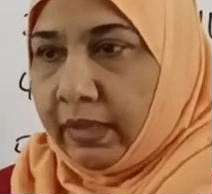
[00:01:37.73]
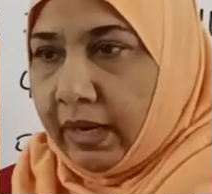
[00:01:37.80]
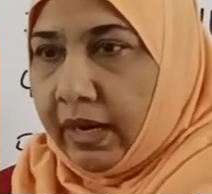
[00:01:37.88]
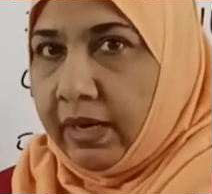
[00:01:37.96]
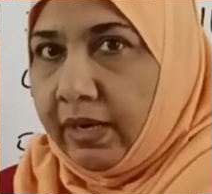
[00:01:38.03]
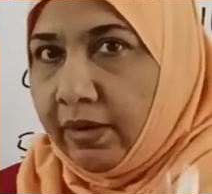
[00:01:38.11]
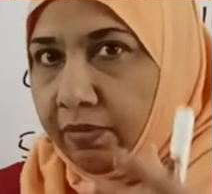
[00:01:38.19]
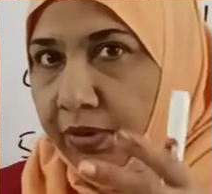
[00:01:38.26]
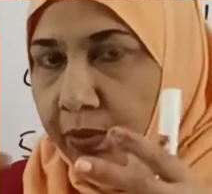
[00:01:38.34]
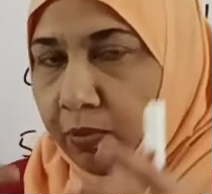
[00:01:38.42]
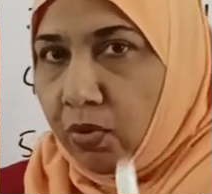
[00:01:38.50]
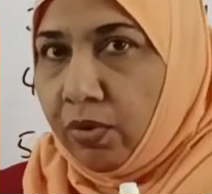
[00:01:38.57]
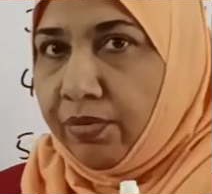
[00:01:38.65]
Adding one
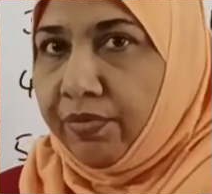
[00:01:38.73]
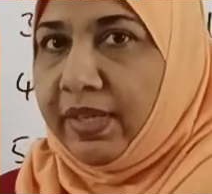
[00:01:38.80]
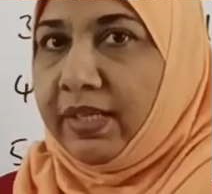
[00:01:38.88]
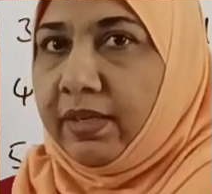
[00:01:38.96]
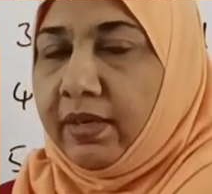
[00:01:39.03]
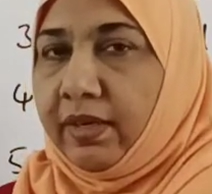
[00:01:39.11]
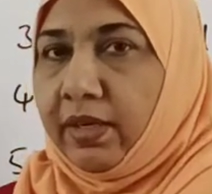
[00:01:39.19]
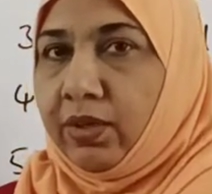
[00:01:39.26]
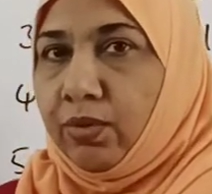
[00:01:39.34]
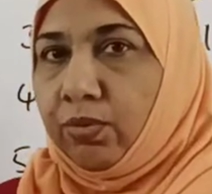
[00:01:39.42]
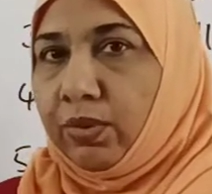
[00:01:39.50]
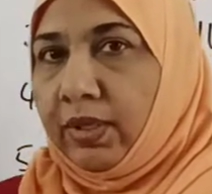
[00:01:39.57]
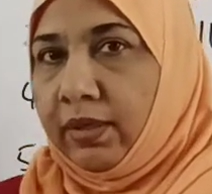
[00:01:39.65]
more feather
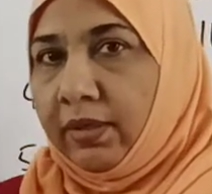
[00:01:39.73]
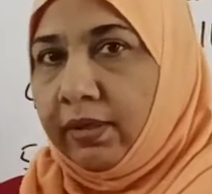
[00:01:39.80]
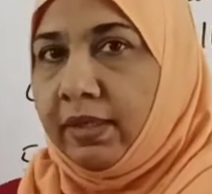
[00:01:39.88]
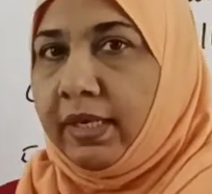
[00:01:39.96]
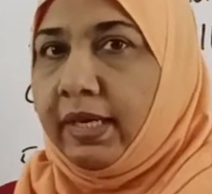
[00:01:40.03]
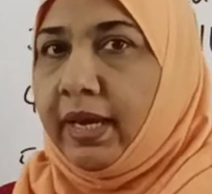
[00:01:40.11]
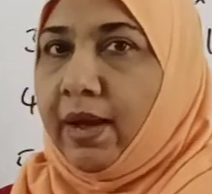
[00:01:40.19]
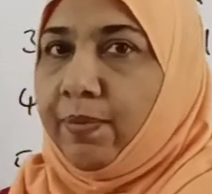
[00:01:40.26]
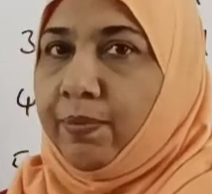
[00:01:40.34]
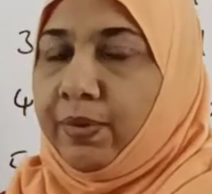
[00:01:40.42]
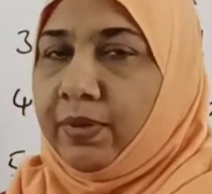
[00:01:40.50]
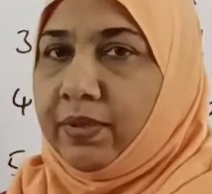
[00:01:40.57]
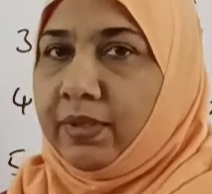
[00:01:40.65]
into the cap.
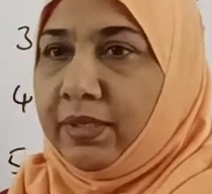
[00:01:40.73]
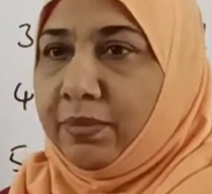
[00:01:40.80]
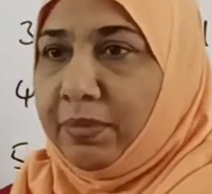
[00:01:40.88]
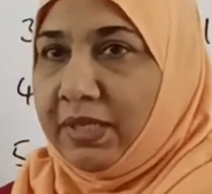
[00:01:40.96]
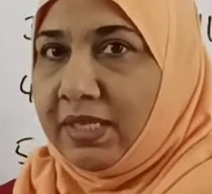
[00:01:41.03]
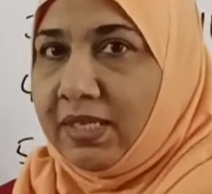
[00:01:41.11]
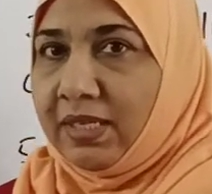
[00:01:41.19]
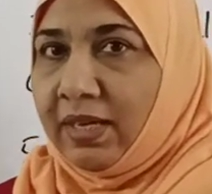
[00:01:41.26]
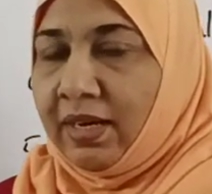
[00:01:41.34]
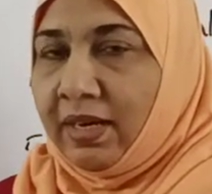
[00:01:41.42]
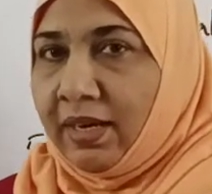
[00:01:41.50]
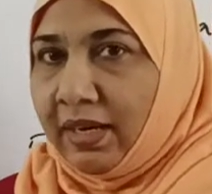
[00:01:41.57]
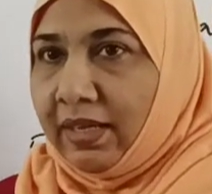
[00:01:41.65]
That means
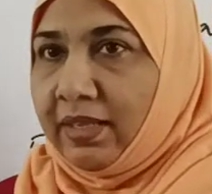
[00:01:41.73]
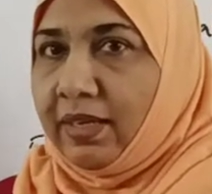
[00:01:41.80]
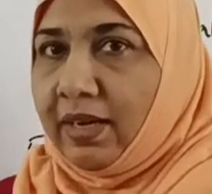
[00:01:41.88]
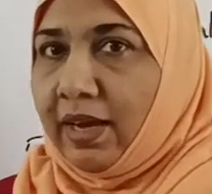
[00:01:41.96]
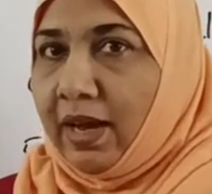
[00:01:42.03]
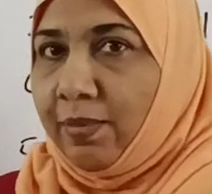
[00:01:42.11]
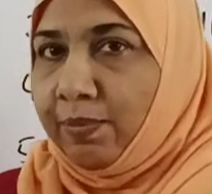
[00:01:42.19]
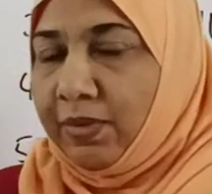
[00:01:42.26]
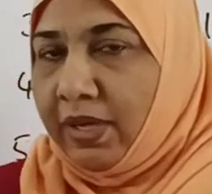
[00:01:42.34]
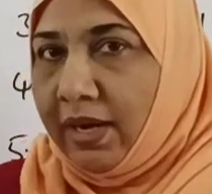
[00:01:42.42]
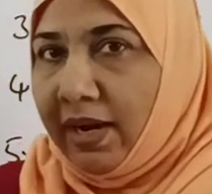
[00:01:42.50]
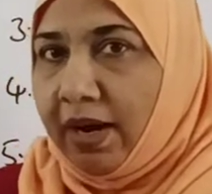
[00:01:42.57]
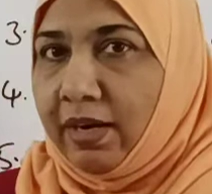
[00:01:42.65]
in the cap they
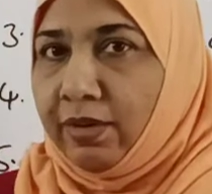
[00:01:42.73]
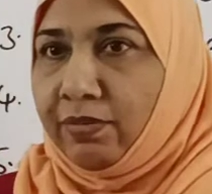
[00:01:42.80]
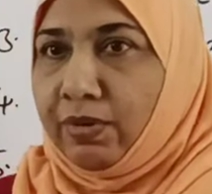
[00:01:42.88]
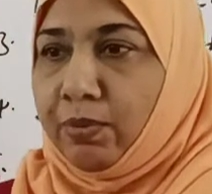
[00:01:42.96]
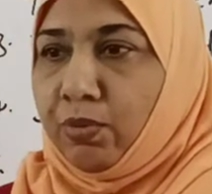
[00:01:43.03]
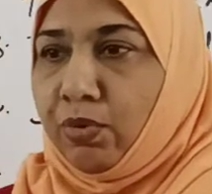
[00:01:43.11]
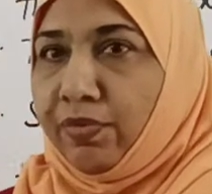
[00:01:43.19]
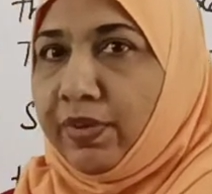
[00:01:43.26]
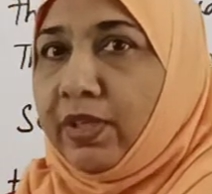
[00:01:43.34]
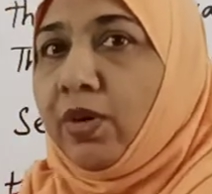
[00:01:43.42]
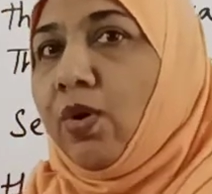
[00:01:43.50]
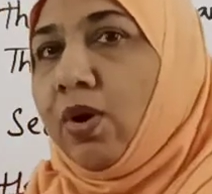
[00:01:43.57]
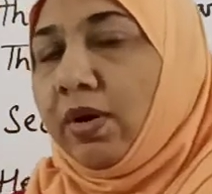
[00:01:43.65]
are adding one more
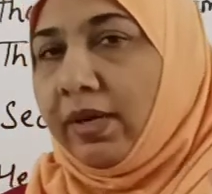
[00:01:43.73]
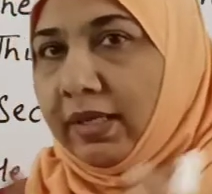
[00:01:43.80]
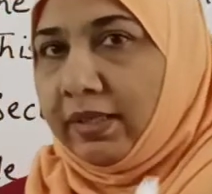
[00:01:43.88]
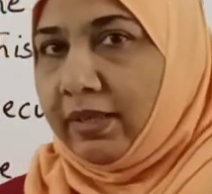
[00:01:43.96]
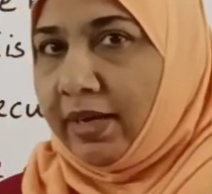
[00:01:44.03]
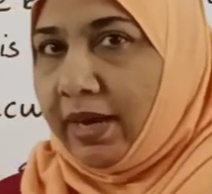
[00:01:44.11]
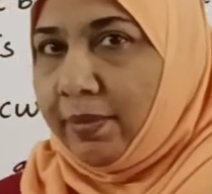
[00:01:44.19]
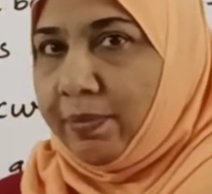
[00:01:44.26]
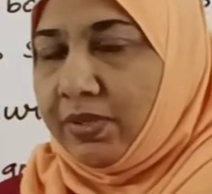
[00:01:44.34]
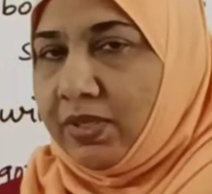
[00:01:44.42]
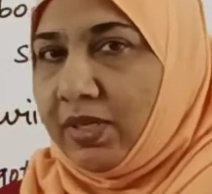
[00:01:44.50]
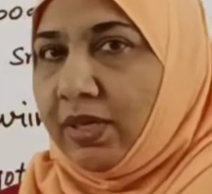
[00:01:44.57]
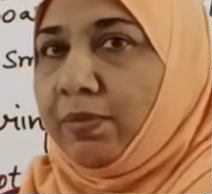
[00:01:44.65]
feather. Already the cap
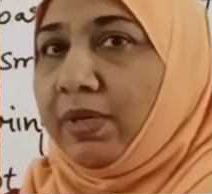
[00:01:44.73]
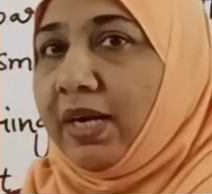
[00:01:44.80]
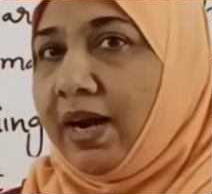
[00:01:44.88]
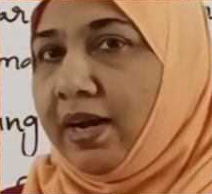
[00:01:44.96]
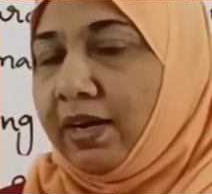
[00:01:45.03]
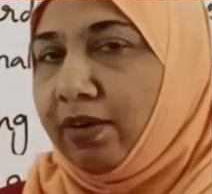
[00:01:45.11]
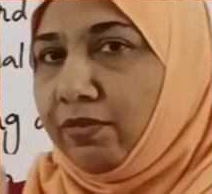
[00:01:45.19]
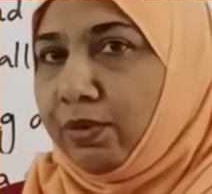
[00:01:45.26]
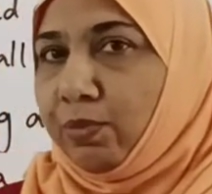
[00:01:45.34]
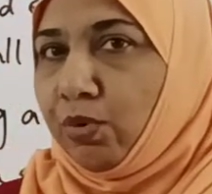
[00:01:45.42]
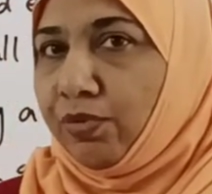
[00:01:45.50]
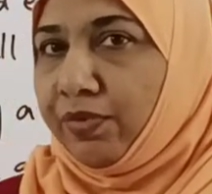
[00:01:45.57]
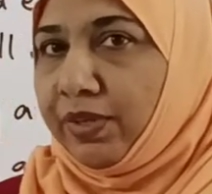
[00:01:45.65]
is there, but adding one
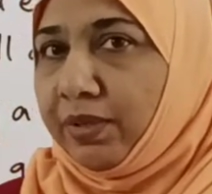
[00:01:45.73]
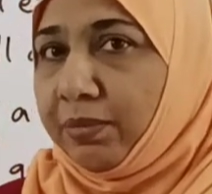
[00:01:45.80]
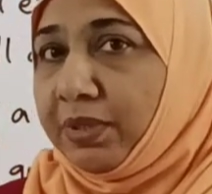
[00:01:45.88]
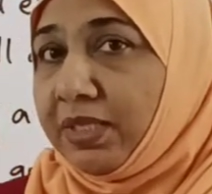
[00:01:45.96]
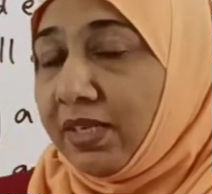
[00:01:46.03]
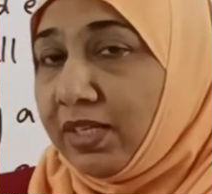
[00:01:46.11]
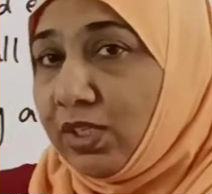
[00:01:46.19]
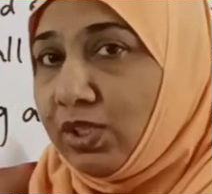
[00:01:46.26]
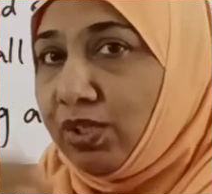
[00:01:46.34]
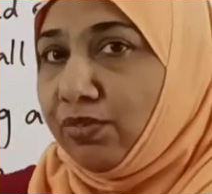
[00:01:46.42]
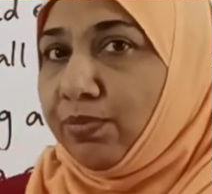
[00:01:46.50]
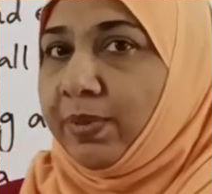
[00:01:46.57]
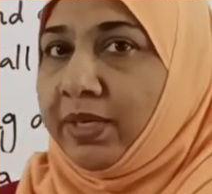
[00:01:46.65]
more feather means
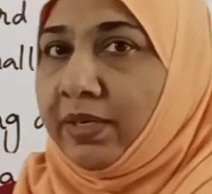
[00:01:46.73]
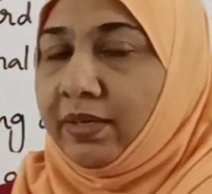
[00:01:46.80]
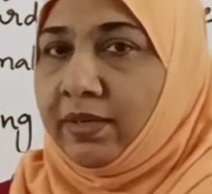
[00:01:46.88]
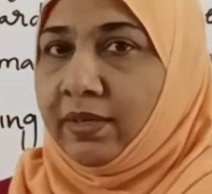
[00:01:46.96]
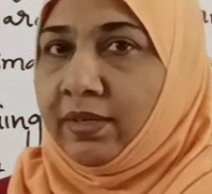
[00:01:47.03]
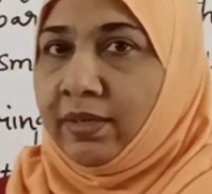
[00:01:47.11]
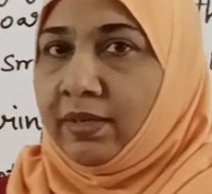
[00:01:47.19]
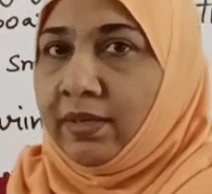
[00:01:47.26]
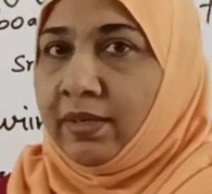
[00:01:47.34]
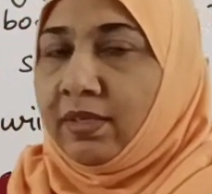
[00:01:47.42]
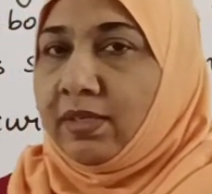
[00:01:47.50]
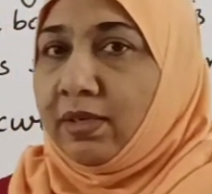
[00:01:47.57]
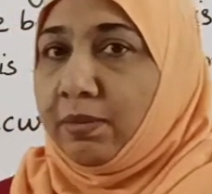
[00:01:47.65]
achievement.
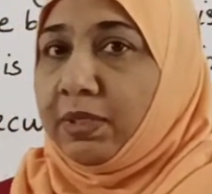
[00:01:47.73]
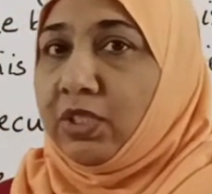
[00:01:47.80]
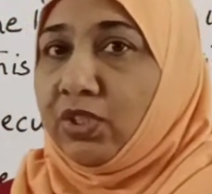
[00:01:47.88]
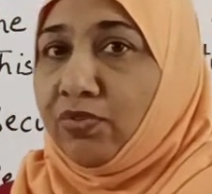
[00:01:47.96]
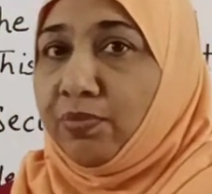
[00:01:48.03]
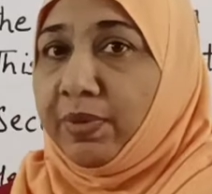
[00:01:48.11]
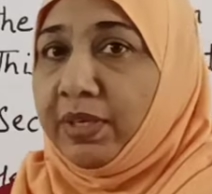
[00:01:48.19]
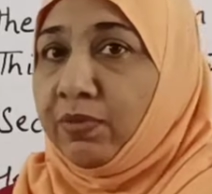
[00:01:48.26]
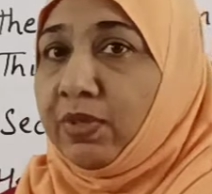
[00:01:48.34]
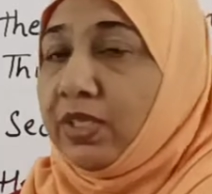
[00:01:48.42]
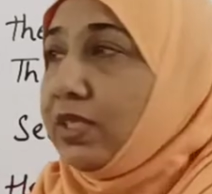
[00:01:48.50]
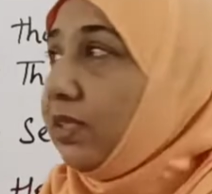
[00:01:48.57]
Some achievement which